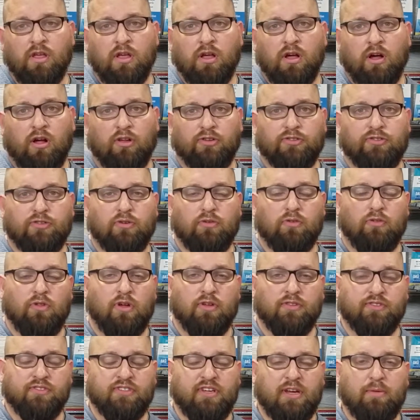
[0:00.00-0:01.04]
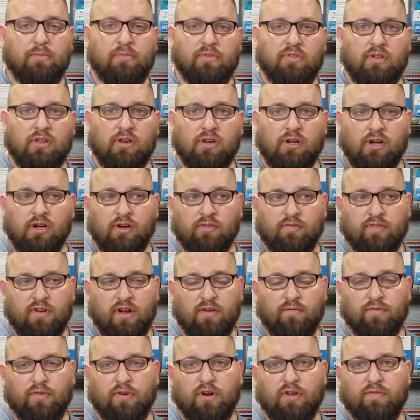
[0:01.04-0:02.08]
Also, along the same thing of
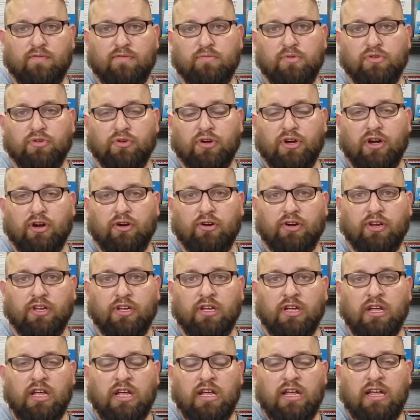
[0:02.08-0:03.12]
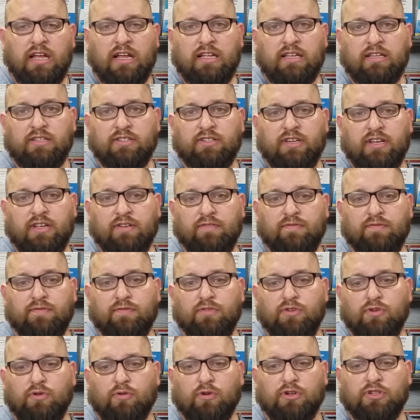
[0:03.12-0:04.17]
comfort and familiarity, is if
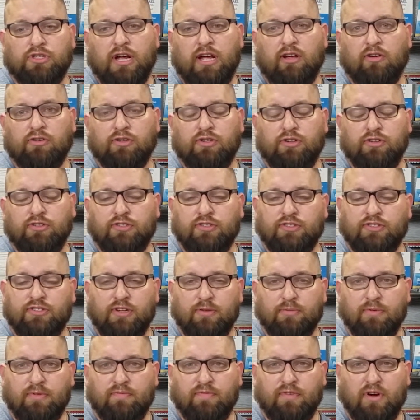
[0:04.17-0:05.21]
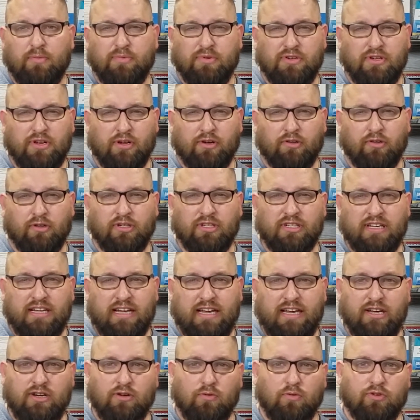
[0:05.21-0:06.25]
your child uses something very particular to
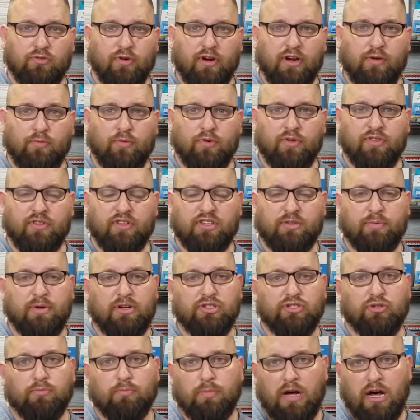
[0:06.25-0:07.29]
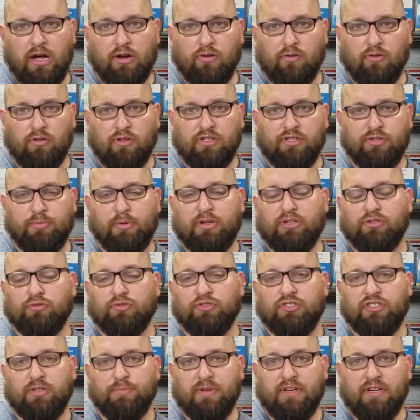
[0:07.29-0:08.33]
eat or drink with, a special bottle, a special
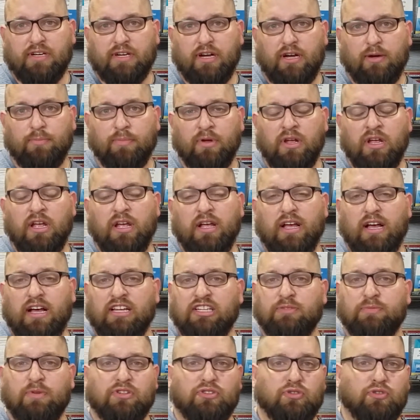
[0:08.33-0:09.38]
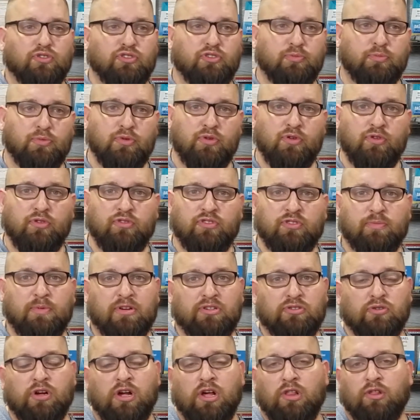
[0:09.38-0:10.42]
sippy cup, a special spoon,
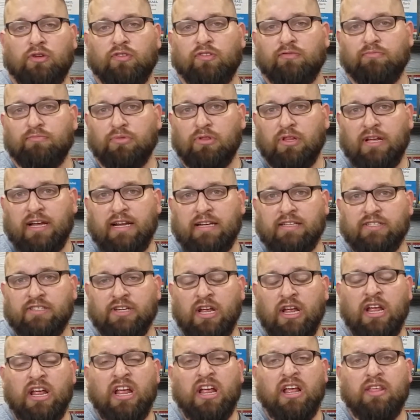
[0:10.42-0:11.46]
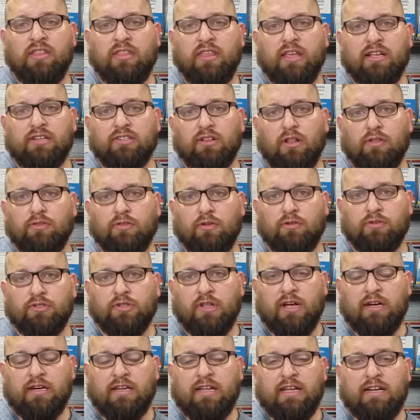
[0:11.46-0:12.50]
special color of plates, things along those
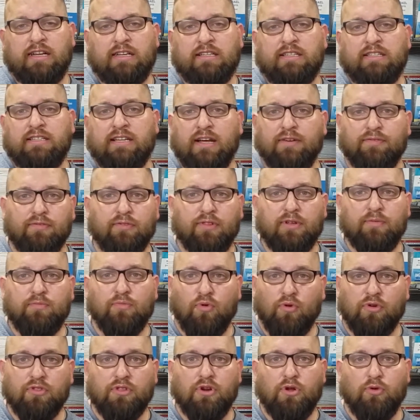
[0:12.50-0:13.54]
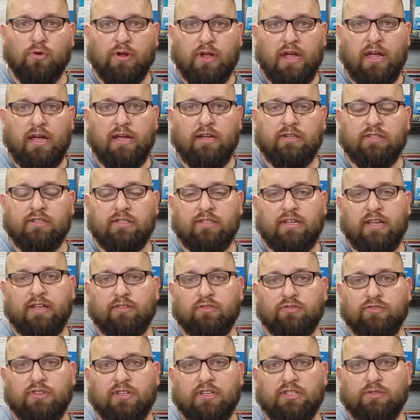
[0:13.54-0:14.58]
lines, it is definitely more than okay to take
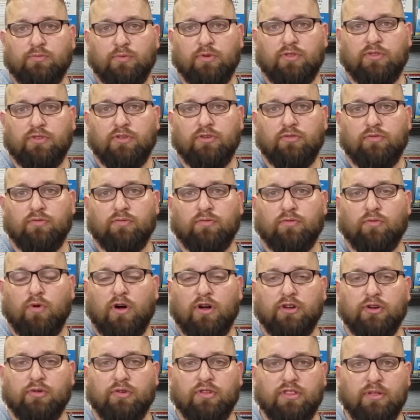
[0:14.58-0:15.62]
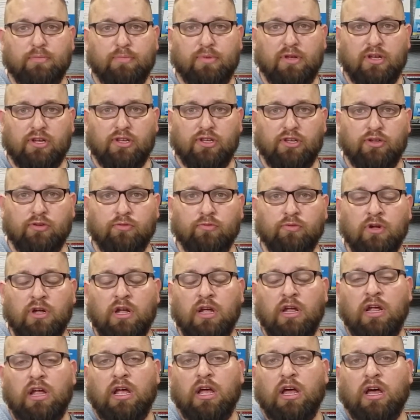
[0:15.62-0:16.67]
those things with you for while you're in the PICU,
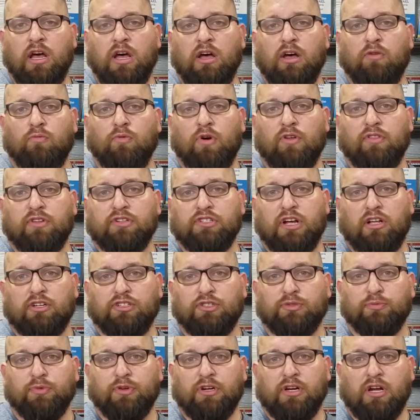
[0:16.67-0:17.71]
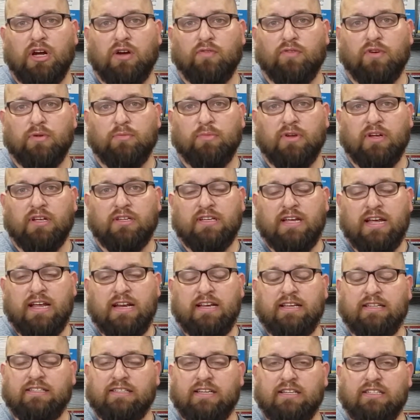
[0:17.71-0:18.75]
while the child's in recovery, because
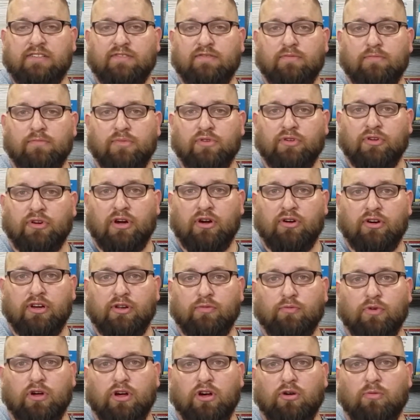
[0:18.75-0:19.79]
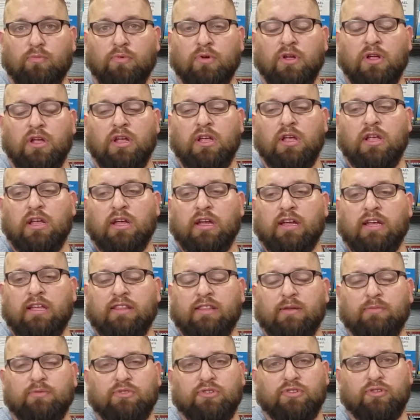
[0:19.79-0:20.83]
any sense of familiarity will help get
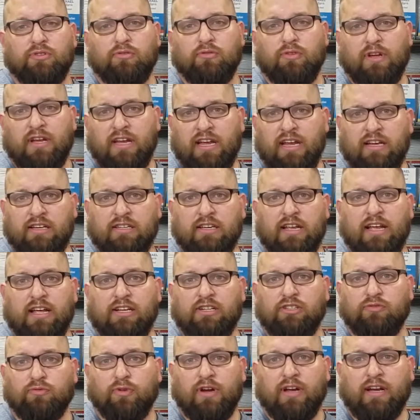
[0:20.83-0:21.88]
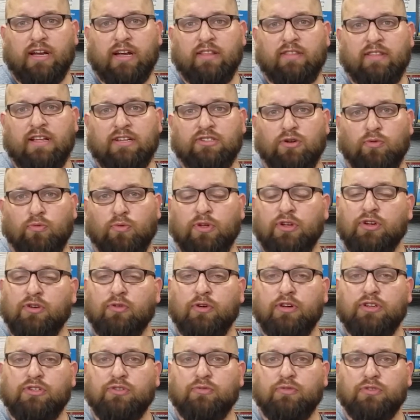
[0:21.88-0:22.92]
them to eat and drink, and that's only
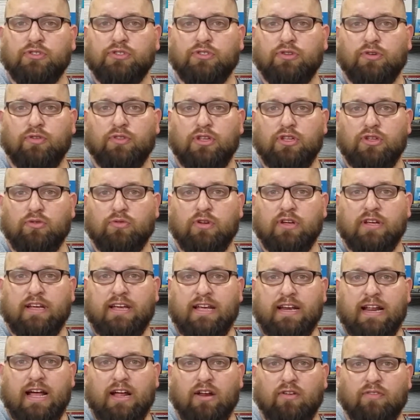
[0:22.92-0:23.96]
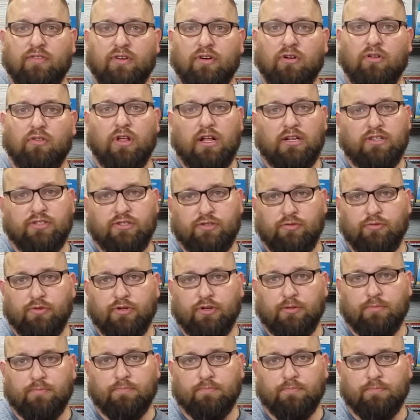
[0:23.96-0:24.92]
going to ensure that you can get out of there a lot sooner.